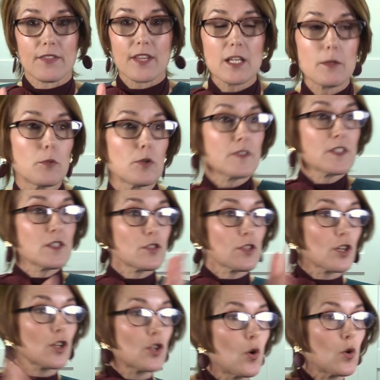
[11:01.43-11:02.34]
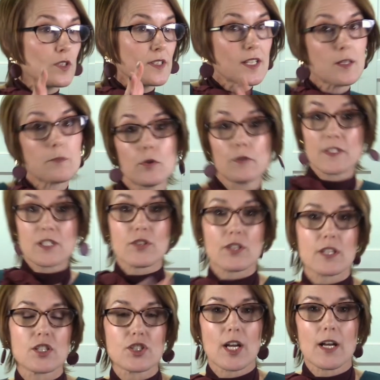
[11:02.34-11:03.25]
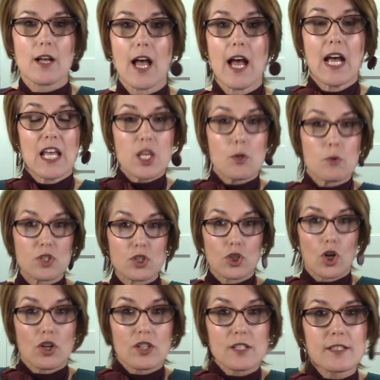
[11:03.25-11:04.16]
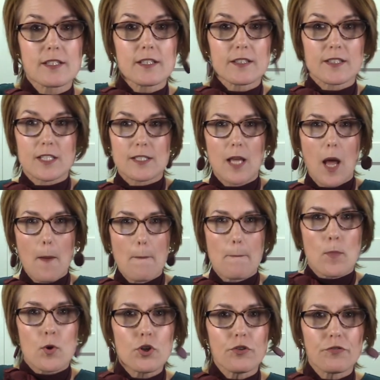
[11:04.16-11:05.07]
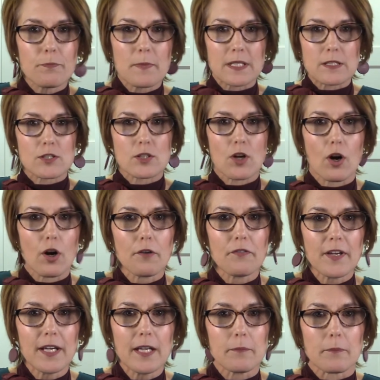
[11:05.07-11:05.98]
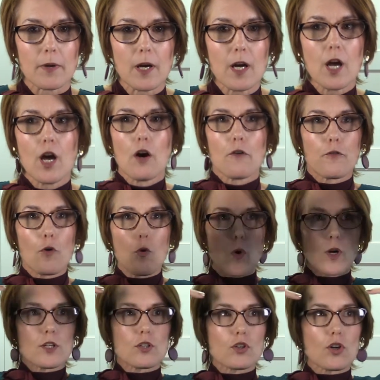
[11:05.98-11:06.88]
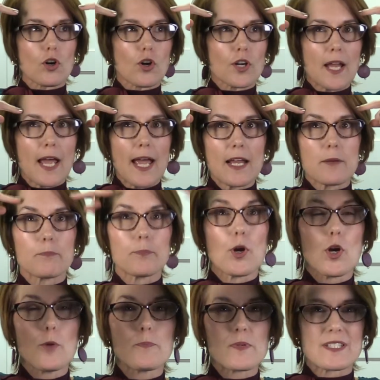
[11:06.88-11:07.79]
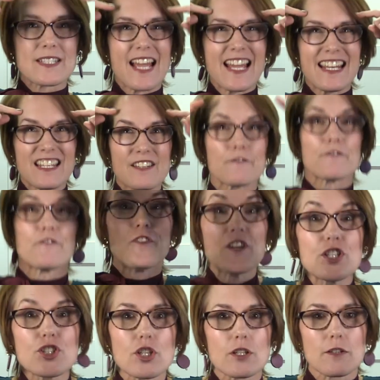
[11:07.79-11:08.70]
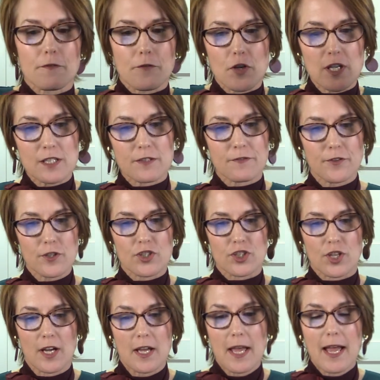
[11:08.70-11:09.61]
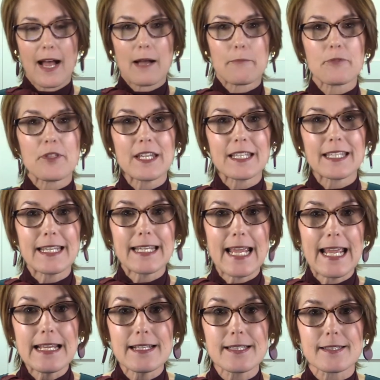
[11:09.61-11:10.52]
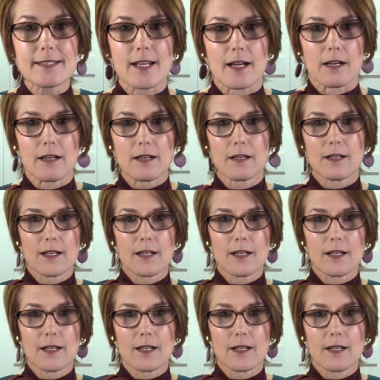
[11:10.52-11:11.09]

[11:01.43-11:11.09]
Then he moved into the courts, and he moved into the jail. There was constant this movement of him for what God had purposed and envisioned for his future. I'm thinking Esther.